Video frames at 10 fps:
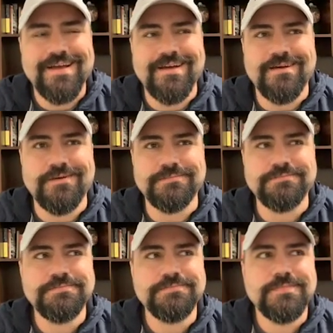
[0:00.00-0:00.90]

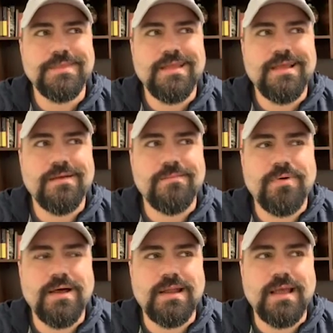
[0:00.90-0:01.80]

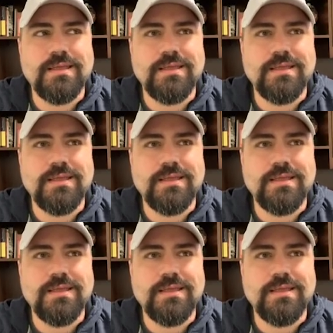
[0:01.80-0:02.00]
But